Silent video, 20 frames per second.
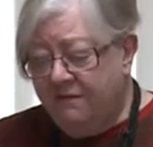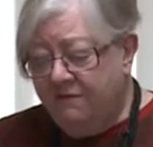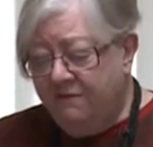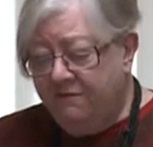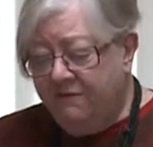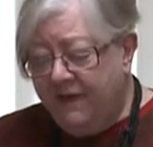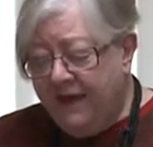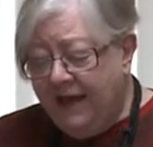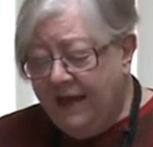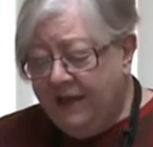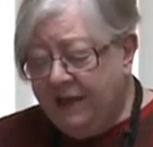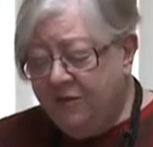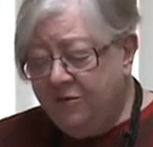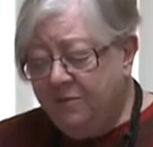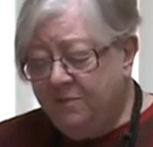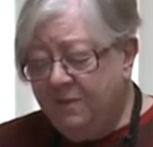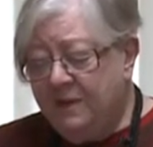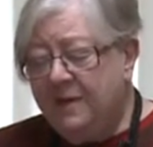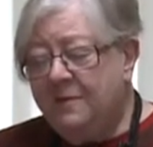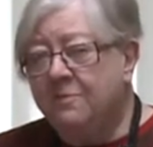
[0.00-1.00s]

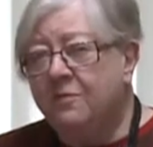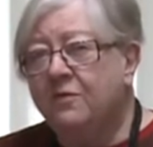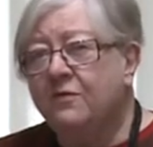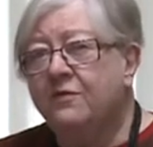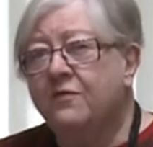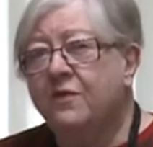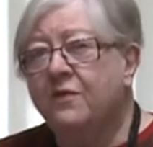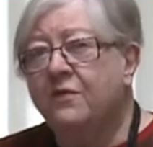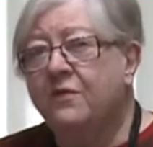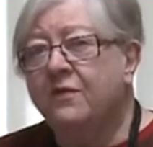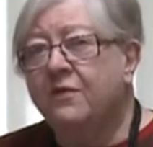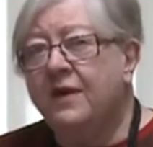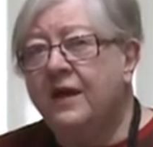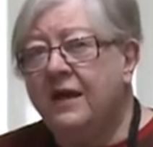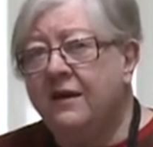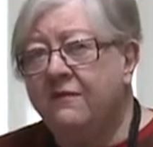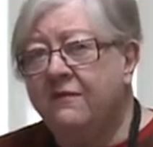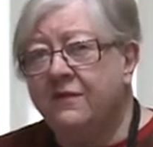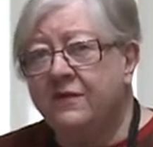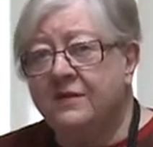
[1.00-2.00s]
valued people for their
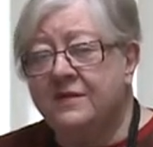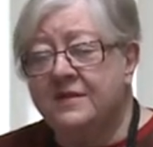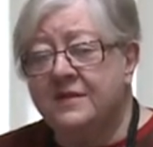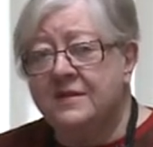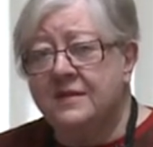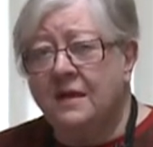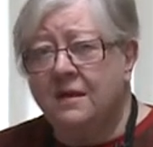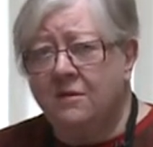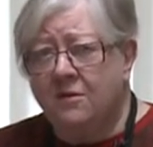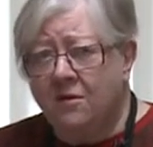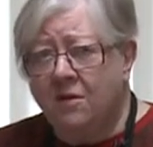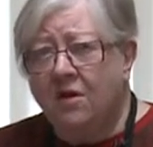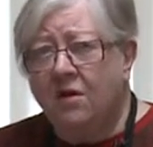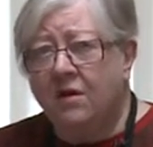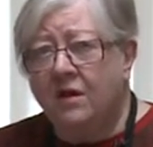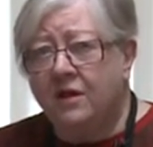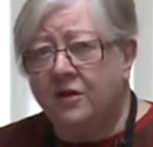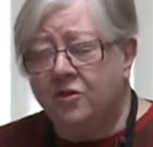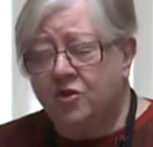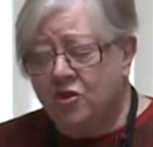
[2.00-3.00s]
efforts and
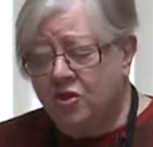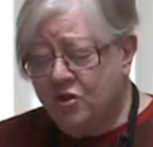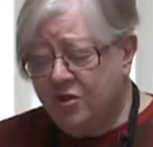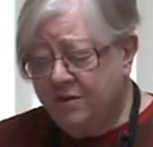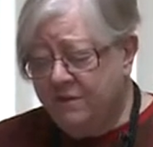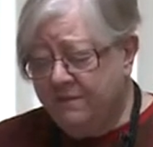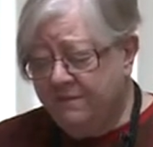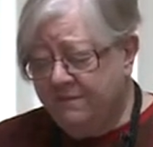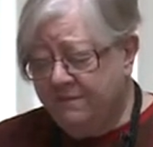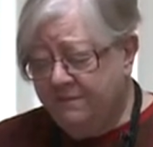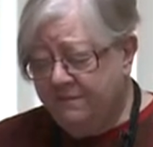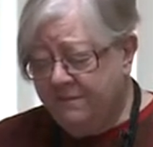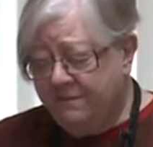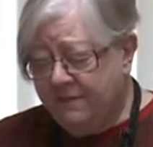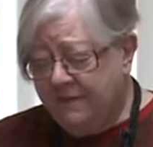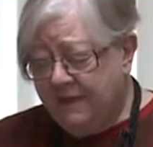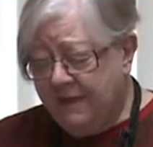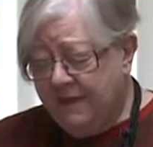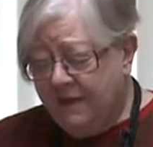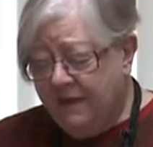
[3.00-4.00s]
knowledge.
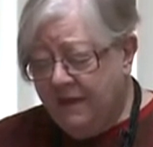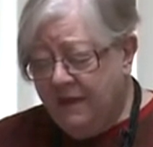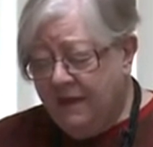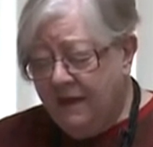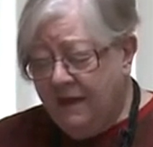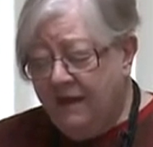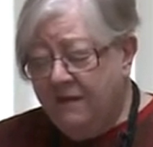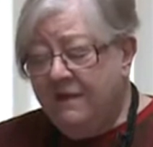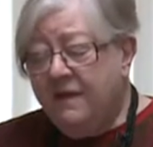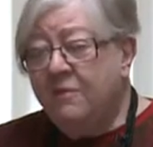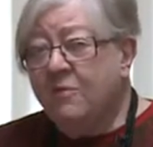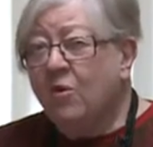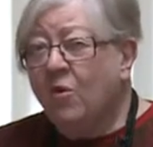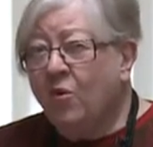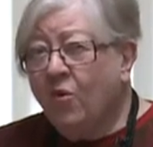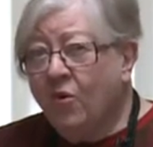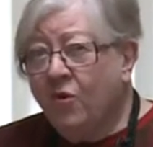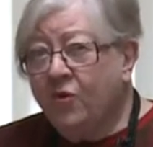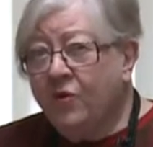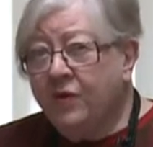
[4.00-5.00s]
They were
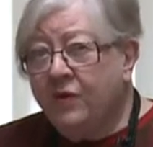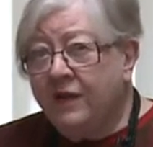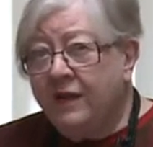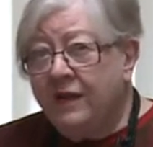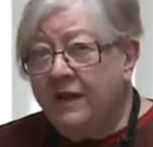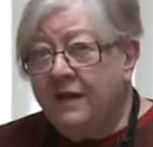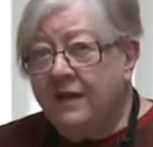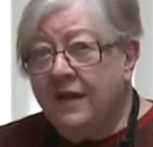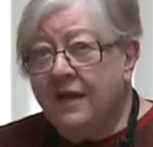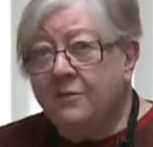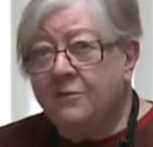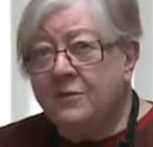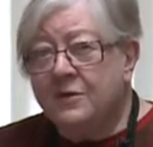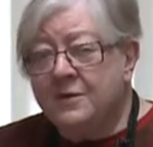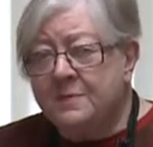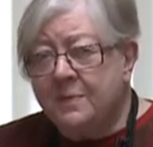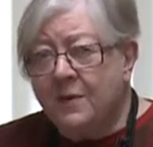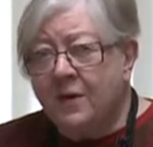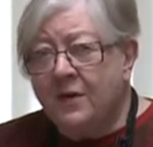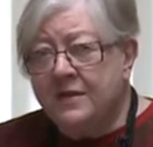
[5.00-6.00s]
orderly and
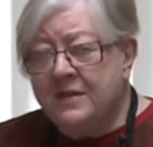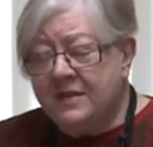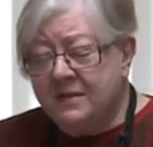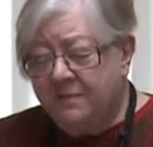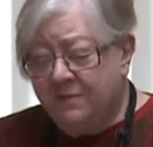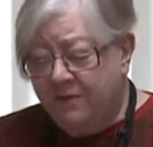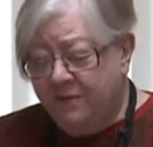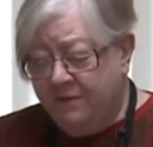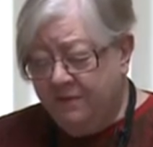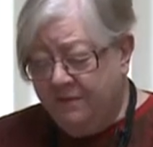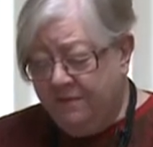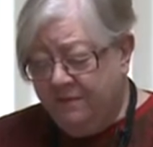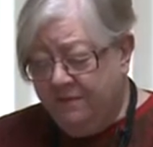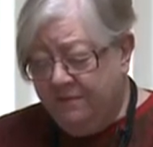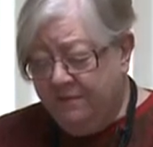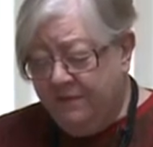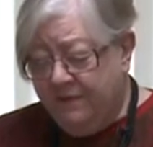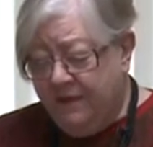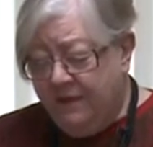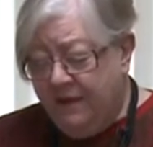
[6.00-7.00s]
responsible.
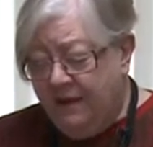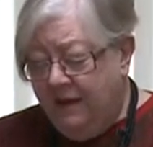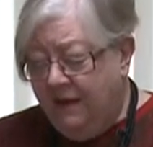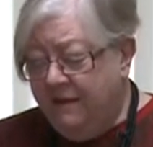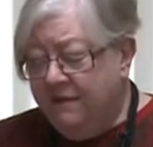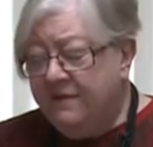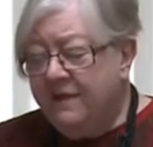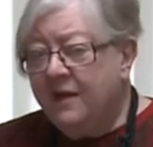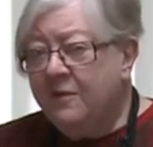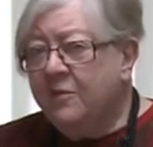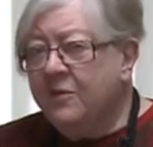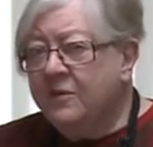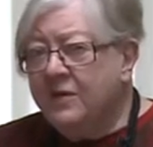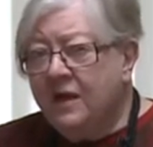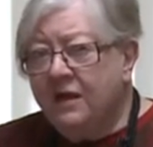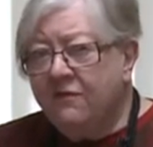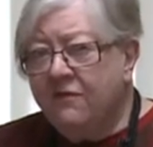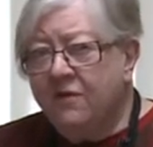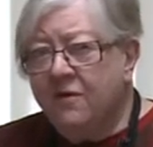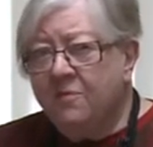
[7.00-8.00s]
They were
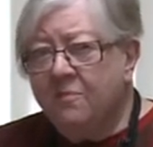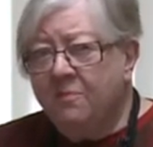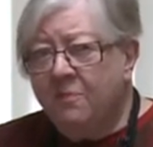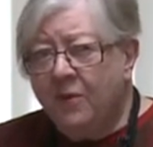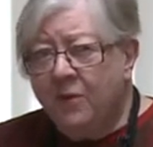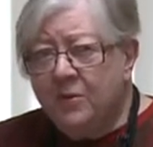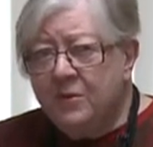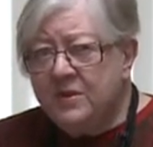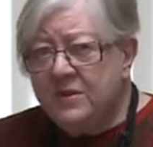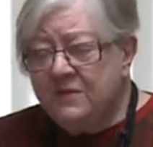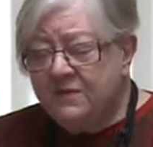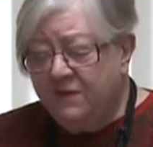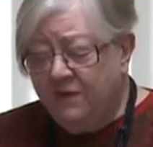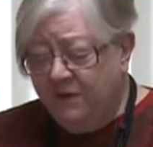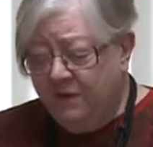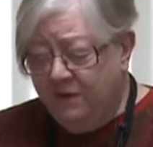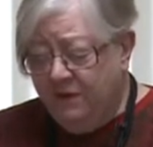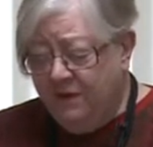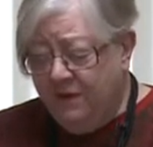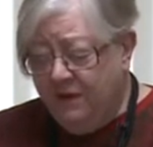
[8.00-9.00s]
never
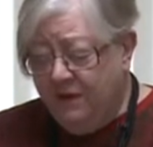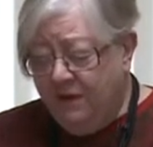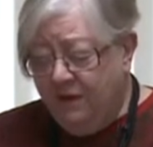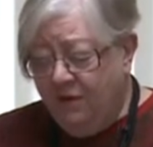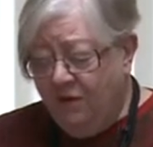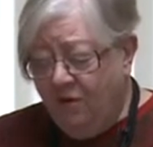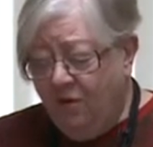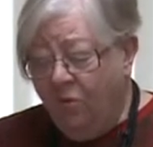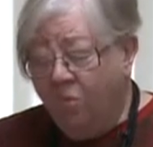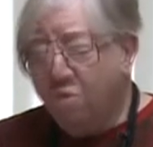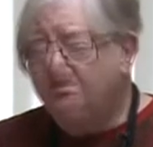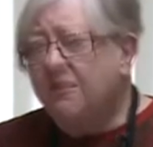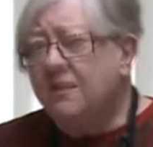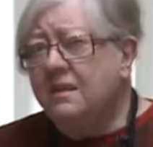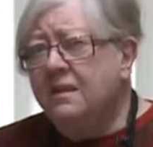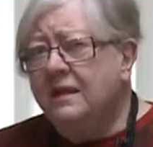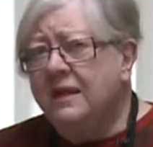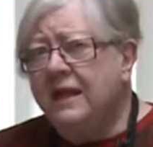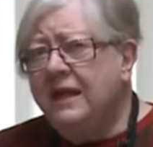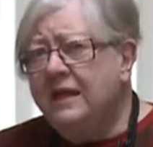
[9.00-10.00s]
boastful or
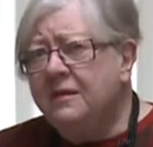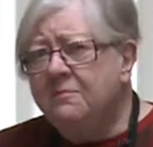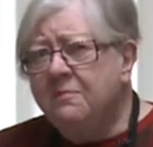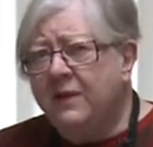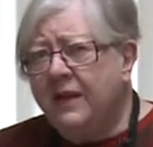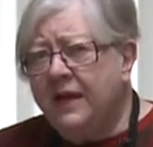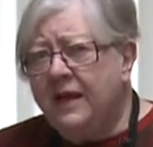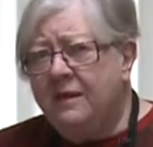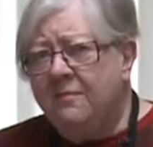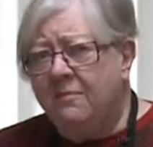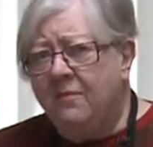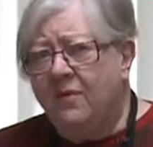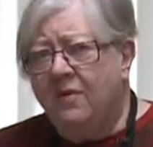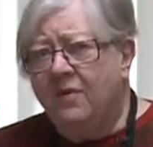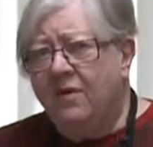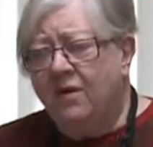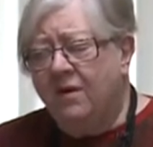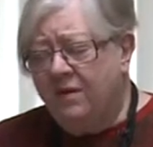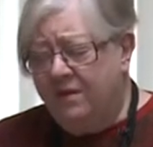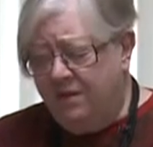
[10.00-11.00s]
laid blame
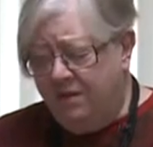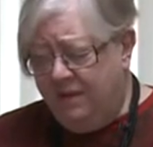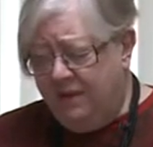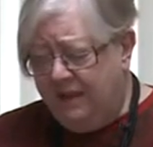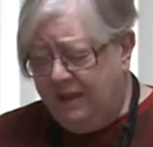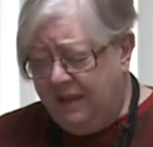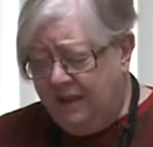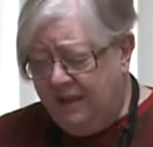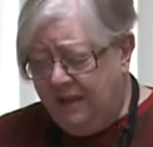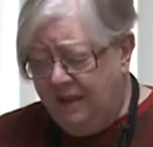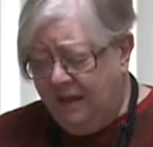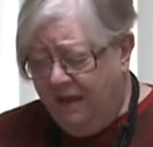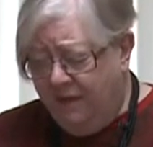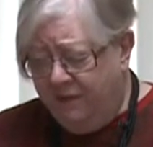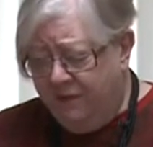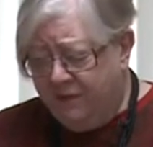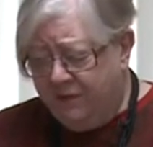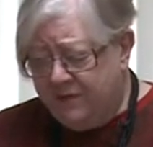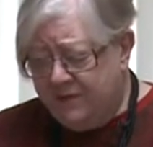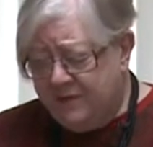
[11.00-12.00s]
on
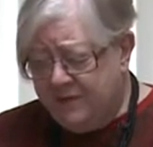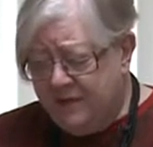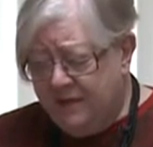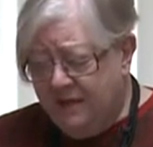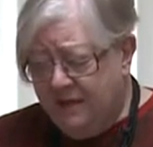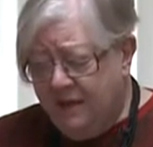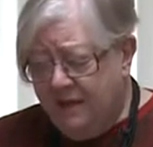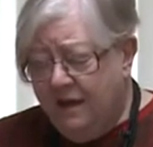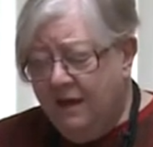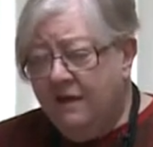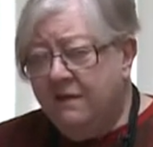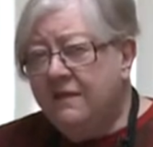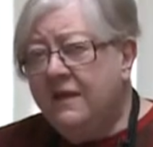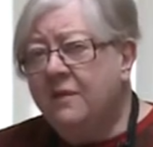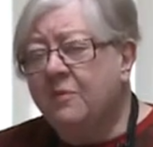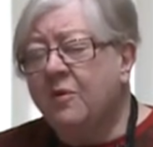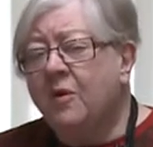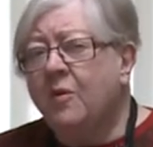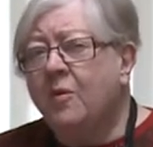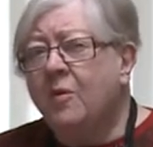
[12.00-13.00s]
others. They
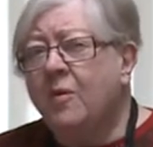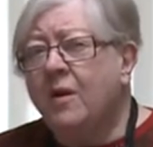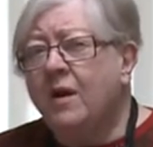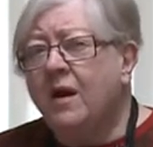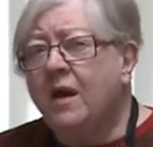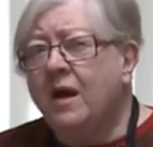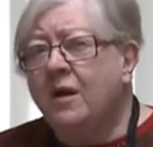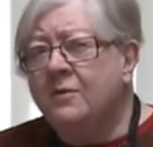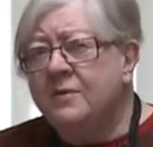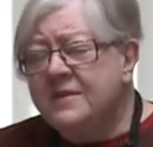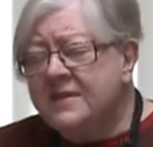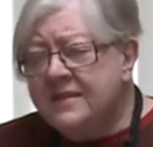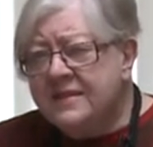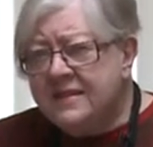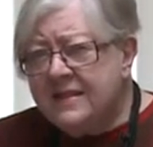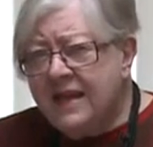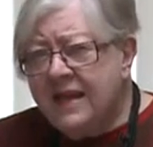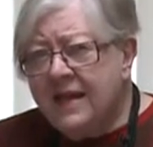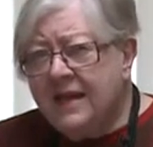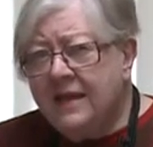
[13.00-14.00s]
were
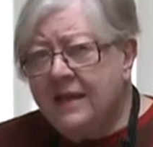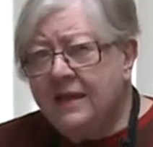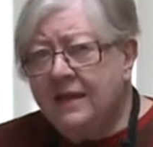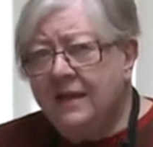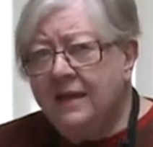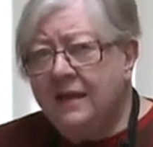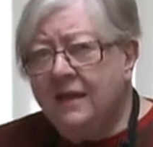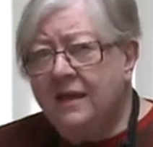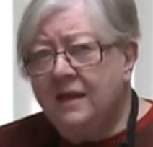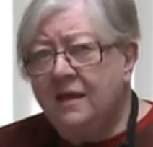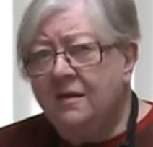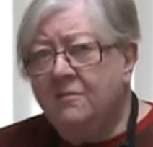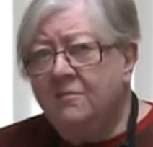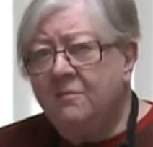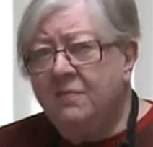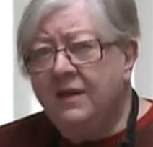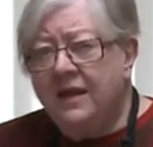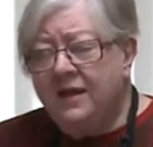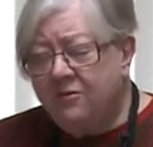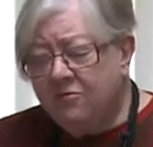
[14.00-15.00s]
outstandingly
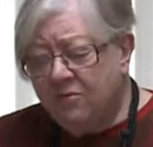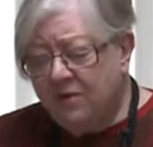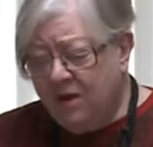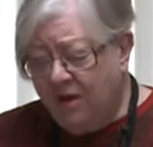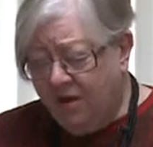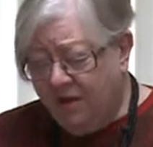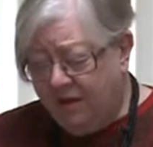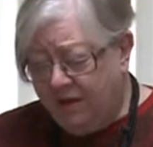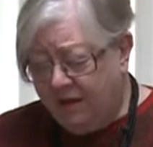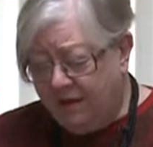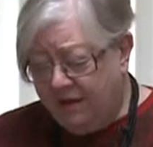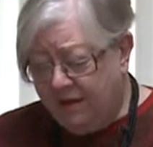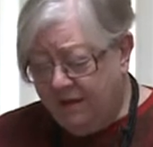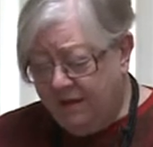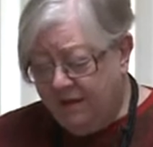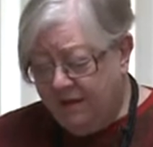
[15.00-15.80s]
patriotic.